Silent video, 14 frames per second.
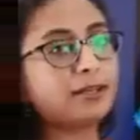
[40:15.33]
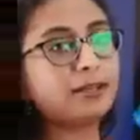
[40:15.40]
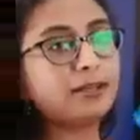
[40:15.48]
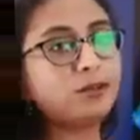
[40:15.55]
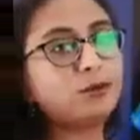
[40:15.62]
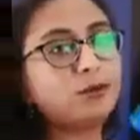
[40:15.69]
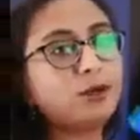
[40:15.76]

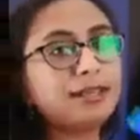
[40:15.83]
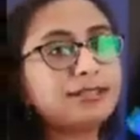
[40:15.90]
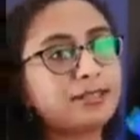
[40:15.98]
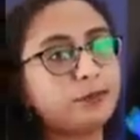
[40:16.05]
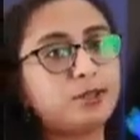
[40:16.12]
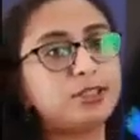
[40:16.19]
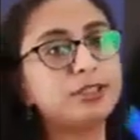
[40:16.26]
You
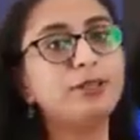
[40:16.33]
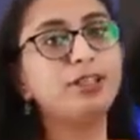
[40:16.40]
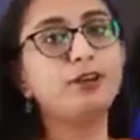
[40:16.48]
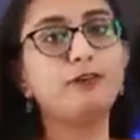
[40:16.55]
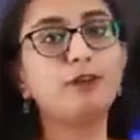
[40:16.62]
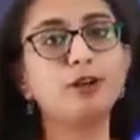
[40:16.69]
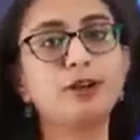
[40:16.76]
understand what's the meaning
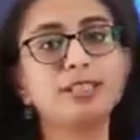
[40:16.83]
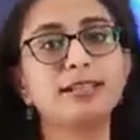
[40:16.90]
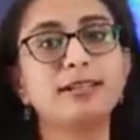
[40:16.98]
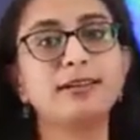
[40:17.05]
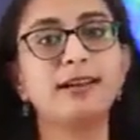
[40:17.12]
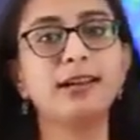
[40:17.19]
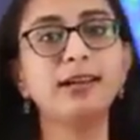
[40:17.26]
of
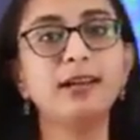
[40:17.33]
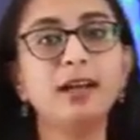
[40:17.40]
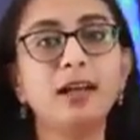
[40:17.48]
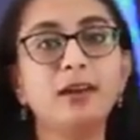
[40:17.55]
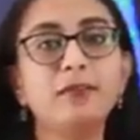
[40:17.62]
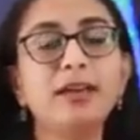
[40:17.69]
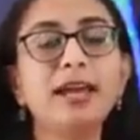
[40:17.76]
fluorescent, right?
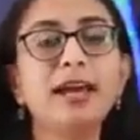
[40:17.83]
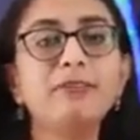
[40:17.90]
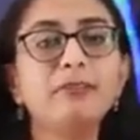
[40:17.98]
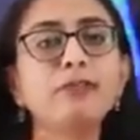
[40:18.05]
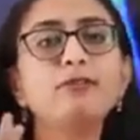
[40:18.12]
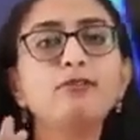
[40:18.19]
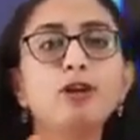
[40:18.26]
We have
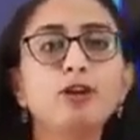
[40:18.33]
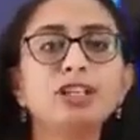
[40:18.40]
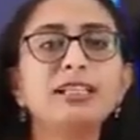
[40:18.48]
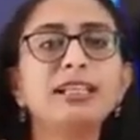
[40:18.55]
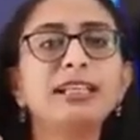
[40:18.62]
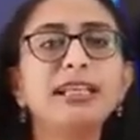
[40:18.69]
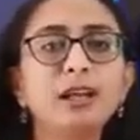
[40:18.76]
even
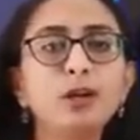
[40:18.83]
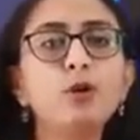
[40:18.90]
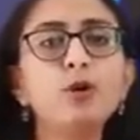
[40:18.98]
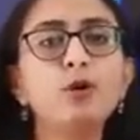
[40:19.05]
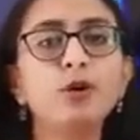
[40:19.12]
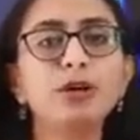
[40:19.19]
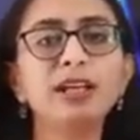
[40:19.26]
fluorescent
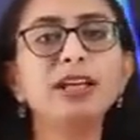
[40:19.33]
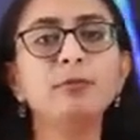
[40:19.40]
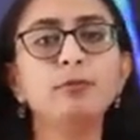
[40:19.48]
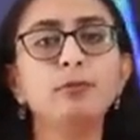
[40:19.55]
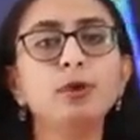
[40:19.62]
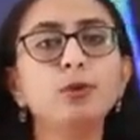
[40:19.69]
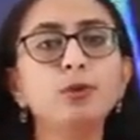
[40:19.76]
yellow,
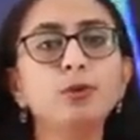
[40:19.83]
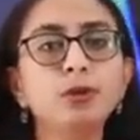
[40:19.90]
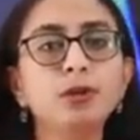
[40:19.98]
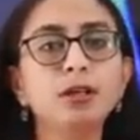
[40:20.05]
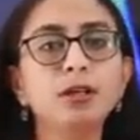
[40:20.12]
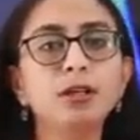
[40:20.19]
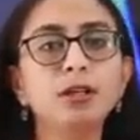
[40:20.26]
green, blue.
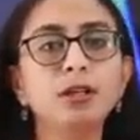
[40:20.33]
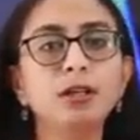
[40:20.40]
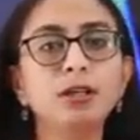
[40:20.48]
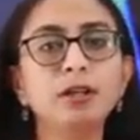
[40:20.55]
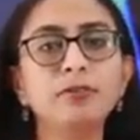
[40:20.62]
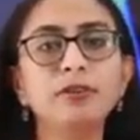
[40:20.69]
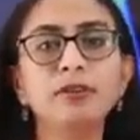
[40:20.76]

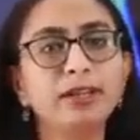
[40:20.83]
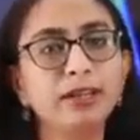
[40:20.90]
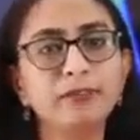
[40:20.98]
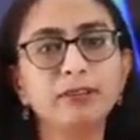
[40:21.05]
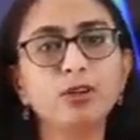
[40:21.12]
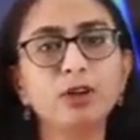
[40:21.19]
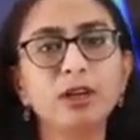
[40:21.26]
We
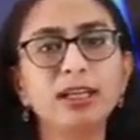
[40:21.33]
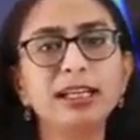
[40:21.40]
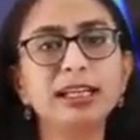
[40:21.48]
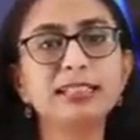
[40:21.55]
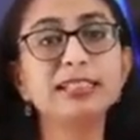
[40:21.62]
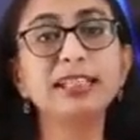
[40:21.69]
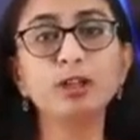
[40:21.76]
even call it
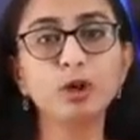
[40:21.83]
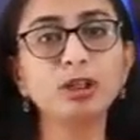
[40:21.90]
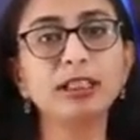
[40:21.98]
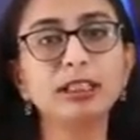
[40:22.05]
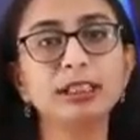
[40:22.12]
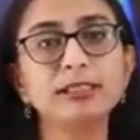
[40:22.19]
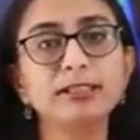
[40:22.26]
as neon
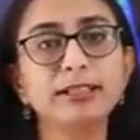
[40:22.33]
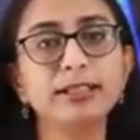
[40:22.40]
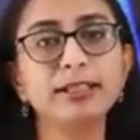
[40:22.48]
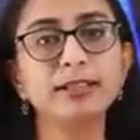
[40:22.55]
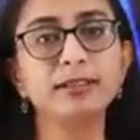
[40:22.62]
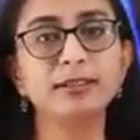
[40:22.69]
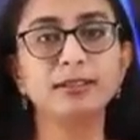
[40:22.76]
colors,
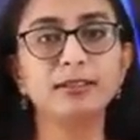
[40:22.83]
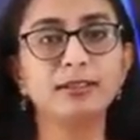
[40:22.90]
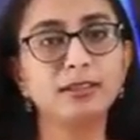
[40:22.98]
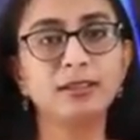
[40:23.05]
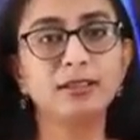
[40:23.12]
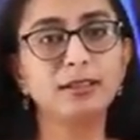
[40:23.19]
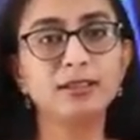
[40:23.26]
right?
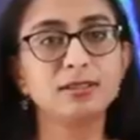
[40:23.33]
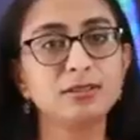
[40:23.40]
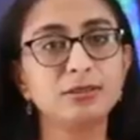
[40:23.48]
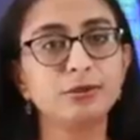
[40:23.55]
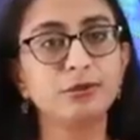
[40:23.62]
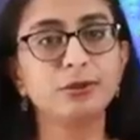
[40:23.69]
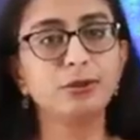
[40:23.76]

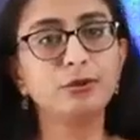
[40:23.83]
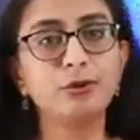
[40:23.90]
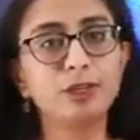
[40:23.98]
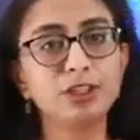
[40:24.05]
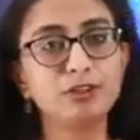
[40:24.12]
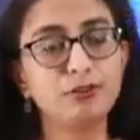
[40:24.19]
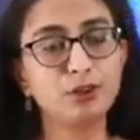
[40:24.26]
So you know
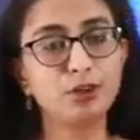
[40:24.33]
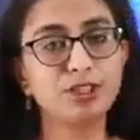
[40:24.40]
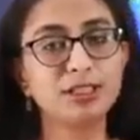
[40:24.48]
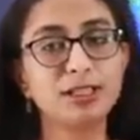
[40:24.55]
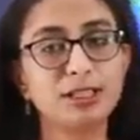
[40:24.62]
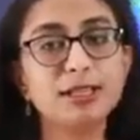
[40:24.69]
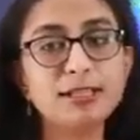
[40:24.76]
what is
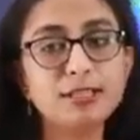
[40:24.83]
fluorescent.